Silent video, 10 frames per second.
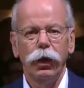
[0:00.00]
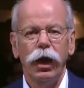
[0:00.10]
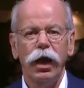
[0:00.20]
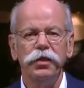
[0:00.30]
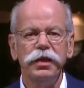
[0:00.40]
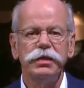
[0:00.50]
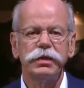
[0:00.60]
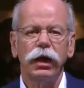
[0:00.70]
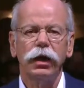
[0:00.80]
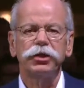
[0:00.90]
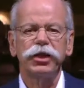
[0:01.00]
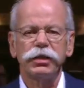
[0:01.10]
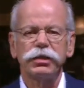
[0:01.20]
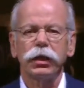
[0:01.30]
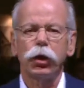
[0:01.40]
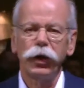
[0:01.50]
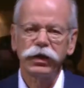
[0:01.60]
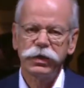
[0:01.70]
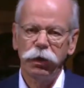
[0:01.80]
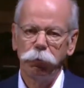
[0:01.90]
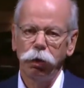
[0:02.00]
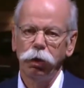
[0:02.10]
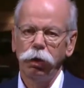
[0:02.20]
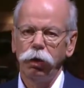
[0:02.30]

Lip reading: And these are just a quick sample